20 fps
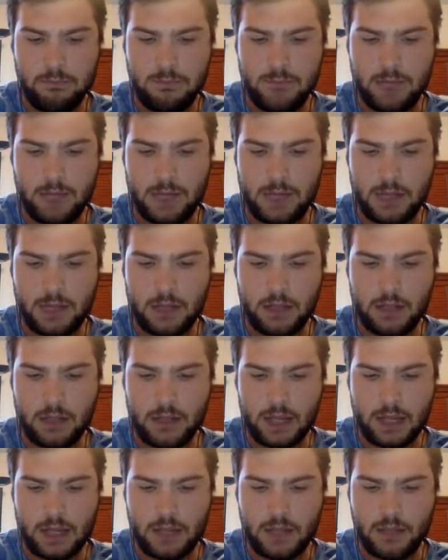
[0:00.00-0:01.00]
I
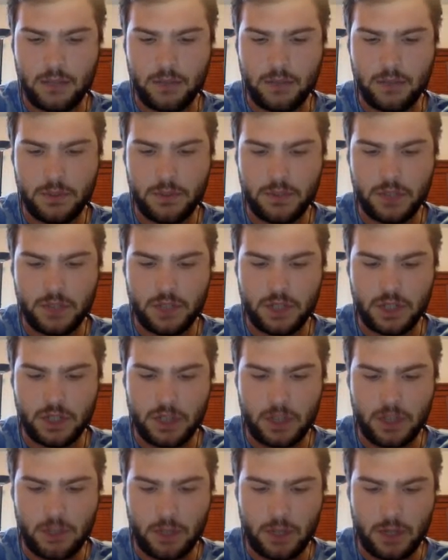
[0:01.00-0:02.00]
like the position
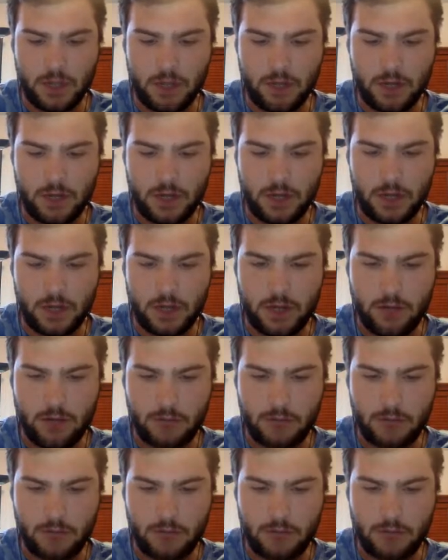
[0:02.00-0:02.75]
I'm in right now.